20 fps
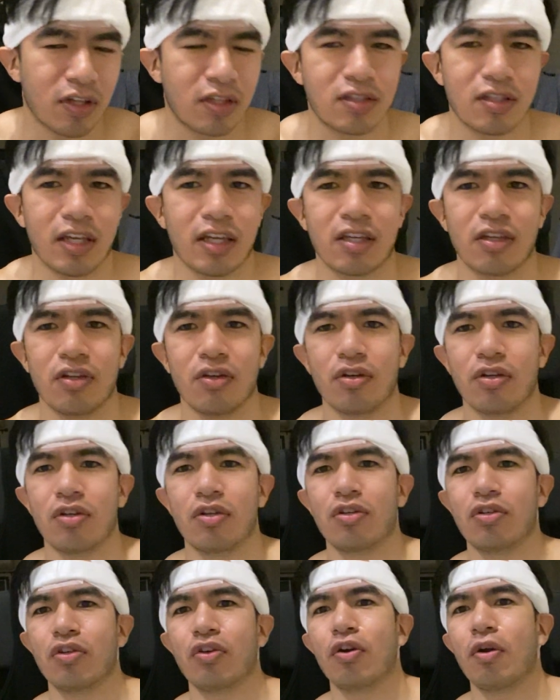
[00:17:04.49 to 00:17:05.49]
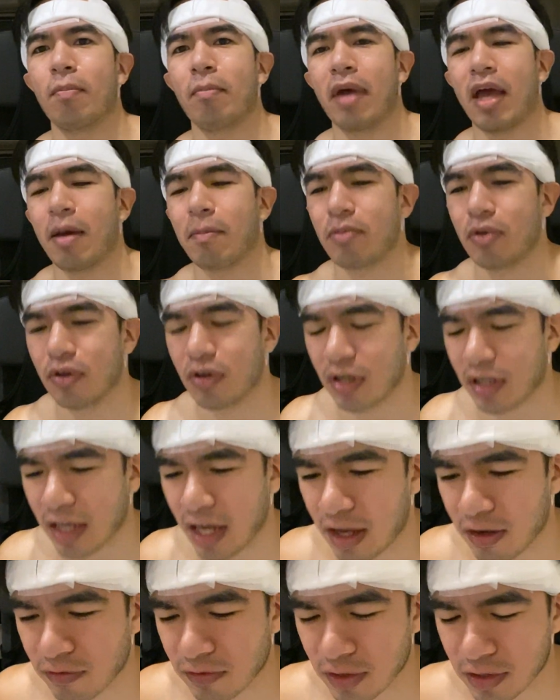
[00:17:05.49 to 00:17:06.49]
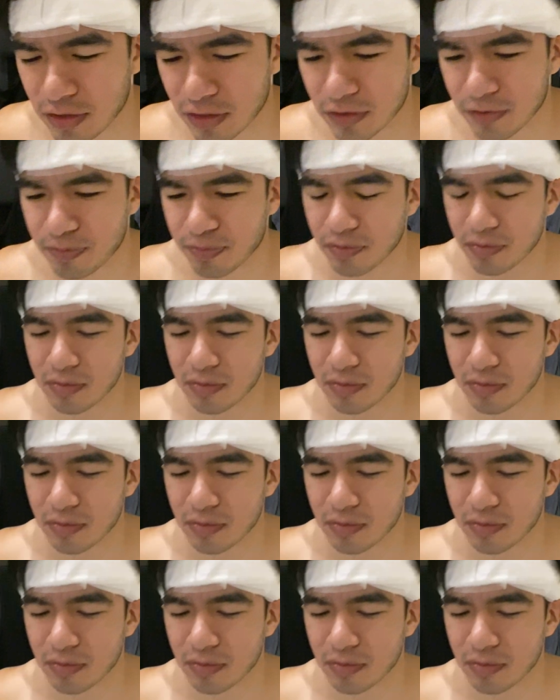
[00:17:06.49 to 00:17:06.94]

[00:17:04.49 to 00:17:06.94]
It's like you're a map, you're a canvas.